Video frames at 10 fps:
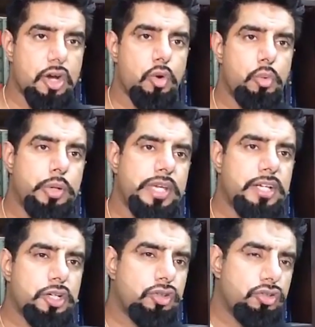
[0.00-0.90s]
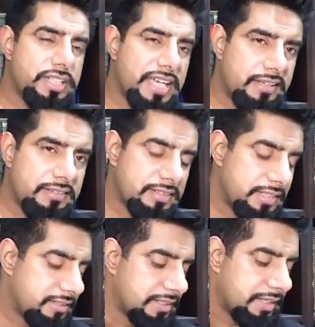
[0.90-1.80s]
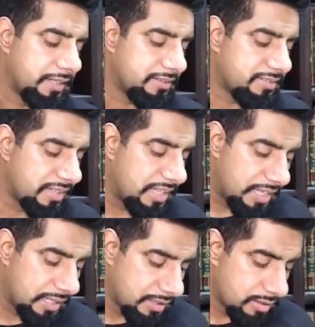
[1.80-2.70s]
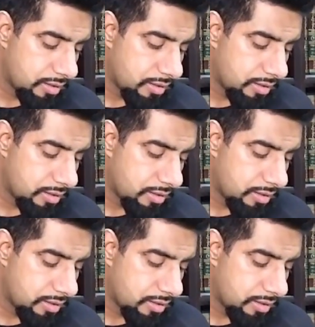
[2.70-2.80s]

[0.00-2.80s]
we created insan